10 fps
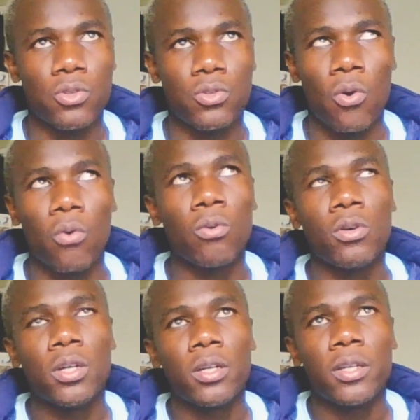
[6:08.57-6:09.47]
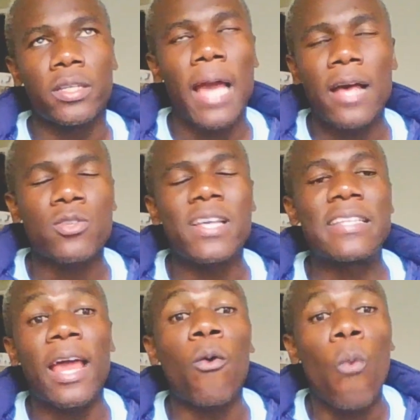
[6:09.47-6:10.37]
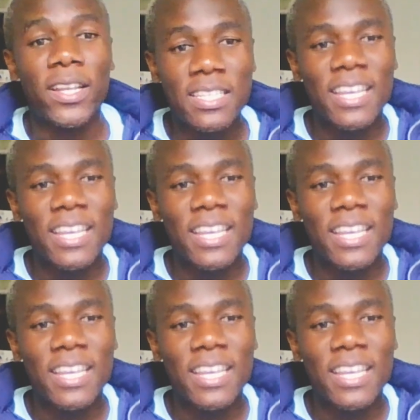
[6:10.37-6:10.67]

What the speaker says: so yeah, so as in like what